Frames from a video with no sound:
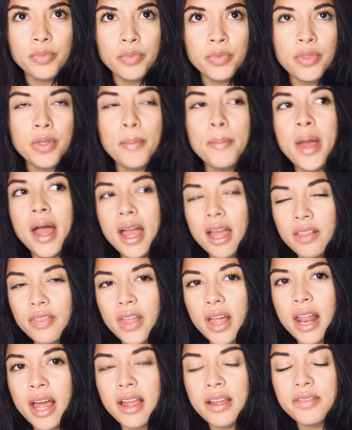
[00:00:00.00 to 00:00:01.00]
The men
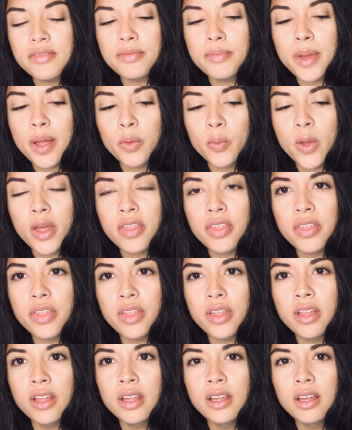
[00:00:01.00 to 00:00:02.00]
that I've been with,
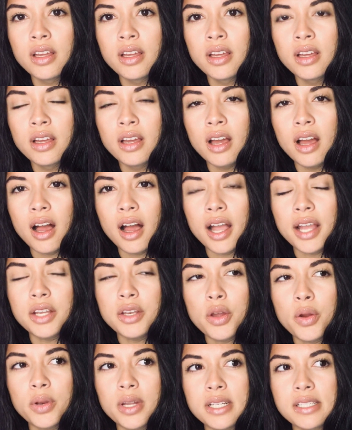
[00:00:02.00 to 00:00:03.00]
I
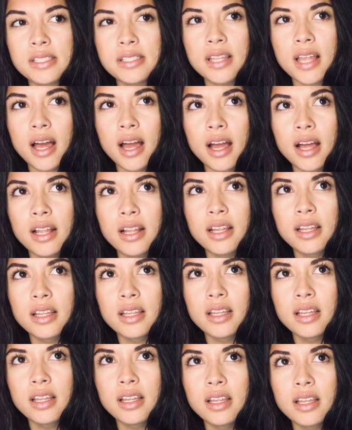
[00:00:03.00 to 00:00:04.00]
noticed that,
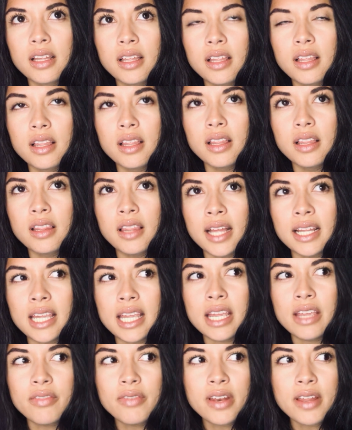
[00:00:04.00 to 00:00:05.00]
like,
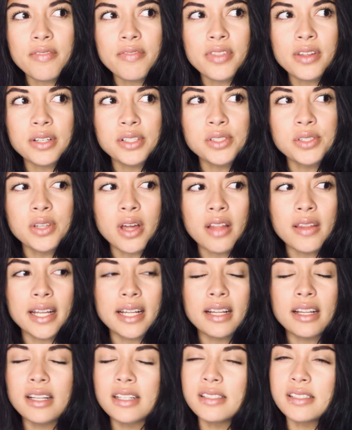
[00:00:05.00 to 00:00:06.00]
even if there's not like
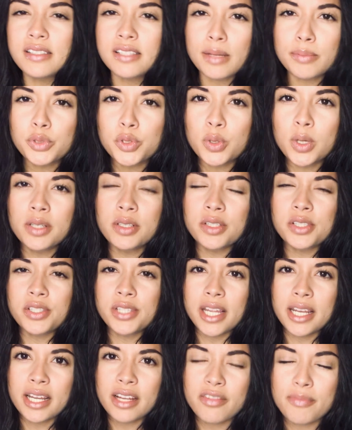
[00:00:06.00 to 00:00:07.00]
a conceptual
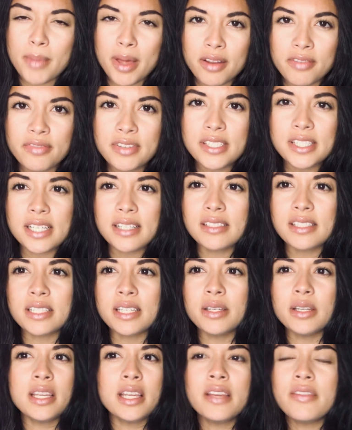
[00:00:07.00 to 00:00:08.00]
understanding of metaphysics,
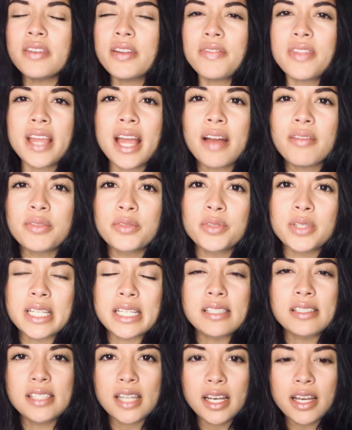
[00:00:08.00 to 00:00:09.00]
even if they haven't really
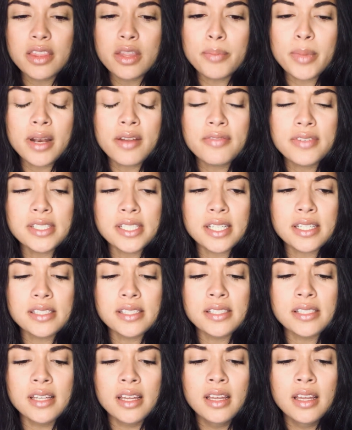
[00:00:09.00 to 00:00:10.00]
studied the metaphysics